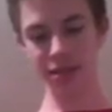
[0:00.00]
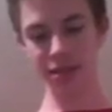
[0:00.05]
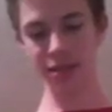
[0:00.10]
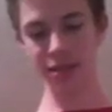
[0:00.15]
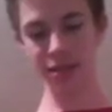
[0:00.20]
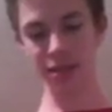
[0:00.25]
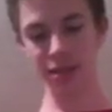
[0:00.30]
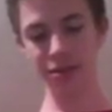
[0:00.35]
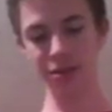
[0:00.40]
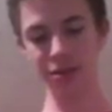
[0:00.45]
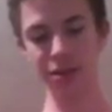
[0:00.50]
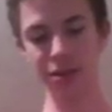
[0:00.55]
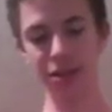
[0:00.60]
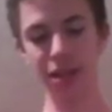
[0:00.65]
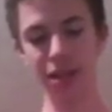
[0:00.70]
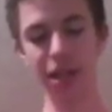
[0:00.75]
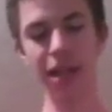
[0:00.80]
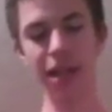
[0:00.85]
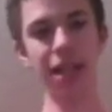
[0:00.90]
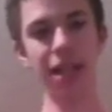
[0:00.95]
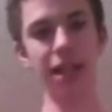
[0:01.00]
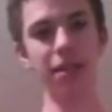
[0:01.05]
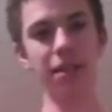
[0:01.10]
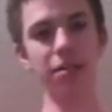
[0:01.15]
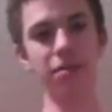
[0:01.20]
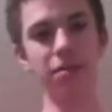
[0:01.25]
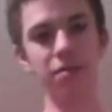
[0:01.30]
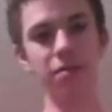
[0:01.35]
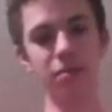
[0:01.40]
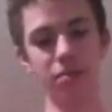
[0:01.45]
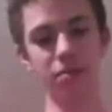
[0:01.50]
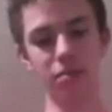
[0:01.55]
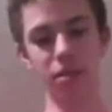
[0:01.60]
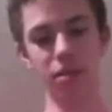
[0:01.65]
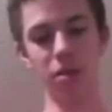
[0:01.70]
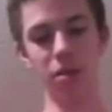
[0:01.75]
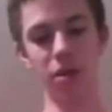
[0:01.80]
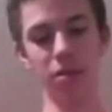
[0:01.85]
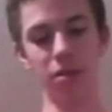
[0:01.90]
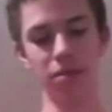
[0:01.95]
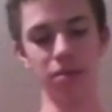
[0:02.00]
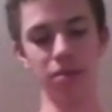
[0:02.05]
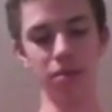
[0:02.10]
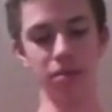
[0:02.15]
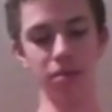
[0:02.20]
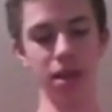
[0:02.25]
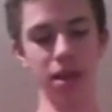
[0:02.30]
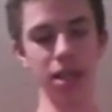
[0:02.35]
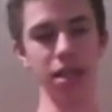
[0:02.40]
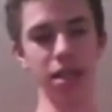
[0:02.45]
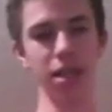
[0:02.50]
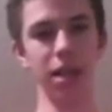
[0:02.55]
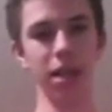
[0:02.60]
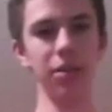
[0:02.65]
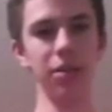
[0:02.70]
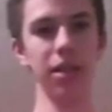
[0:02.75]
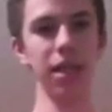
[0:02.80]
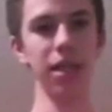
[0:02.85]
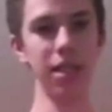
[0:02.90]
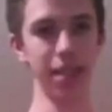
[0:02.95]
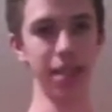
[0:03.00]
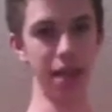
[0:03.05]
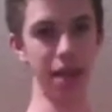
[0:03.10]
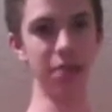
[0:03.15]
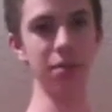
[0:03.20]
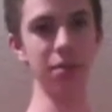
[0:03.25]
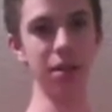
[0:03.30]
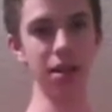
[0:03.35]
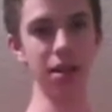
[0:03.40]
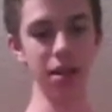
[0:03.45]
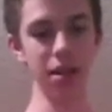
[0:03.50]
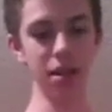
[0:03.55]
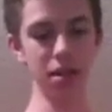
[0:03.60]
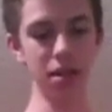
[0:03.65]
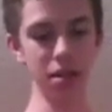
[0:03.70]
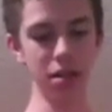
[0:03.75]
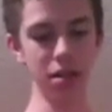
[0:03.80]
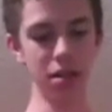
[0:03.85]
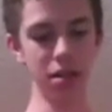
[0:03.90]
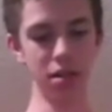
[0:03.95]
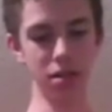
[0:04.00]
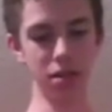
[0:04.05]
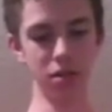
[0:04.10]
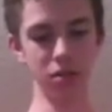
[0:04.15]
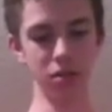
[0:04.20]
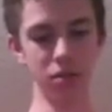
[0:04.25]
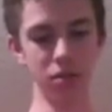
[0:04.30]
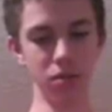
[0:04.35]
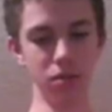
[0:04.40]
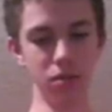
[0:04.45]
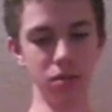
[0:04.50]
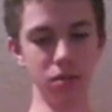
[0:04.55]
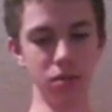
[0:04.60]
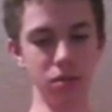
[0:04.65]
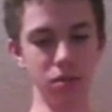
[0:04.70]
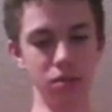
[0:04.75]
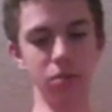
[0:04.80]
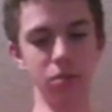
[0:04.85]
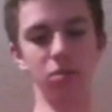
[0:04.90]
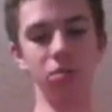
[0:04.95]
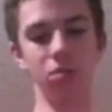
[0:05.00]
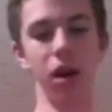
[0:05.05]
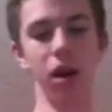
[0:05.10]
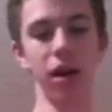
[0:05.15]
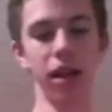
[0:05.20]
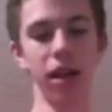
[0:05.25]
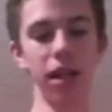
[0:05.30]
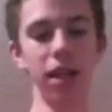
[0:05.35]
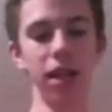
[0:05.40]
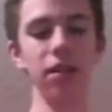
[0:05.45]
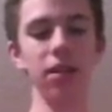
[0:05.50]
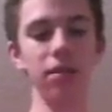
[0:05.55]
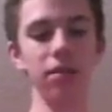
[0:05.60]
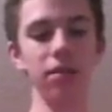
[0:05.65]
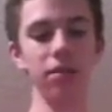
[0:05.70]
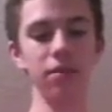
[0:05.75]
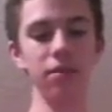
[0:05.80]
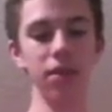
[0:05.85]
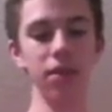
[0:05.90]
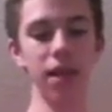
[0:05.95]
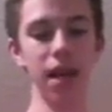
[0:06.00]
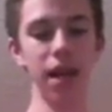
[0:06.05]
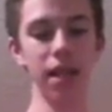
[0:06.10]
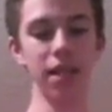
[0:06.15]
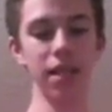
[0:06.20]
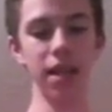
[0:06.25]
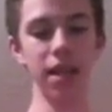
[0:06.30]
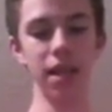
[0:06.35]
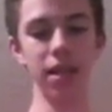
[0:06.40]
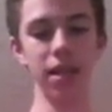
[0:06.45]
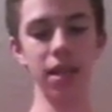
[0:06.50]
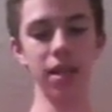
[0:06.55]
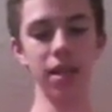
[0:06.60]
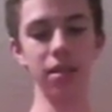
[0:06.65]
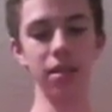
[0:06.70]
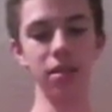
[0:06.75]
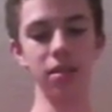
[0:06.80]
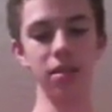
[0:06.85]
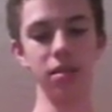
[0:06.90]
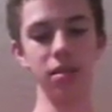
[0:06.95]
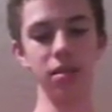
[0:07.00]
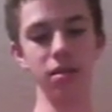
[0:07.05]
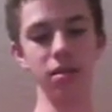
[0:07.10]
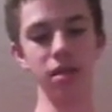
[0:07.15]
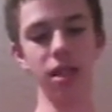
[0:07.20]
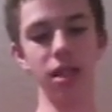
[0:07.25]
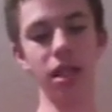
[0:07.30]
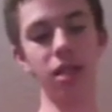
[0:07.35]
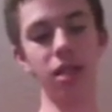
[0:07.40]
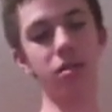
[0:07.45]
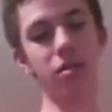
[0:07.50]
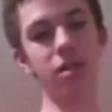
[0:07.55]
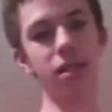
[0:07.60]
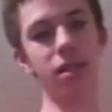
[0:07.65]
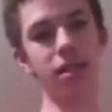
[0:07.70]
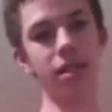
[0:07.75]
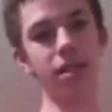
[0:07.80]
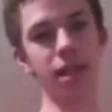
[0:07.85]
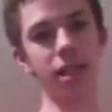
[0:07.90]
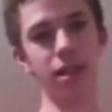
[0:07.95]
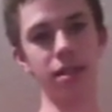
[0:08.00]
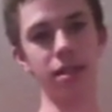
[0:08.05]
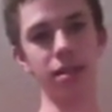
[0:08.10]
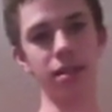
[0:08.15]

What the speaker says: was the one who cut it. My mom actually helped me this time to mark it. I sanded, and yes, you can sand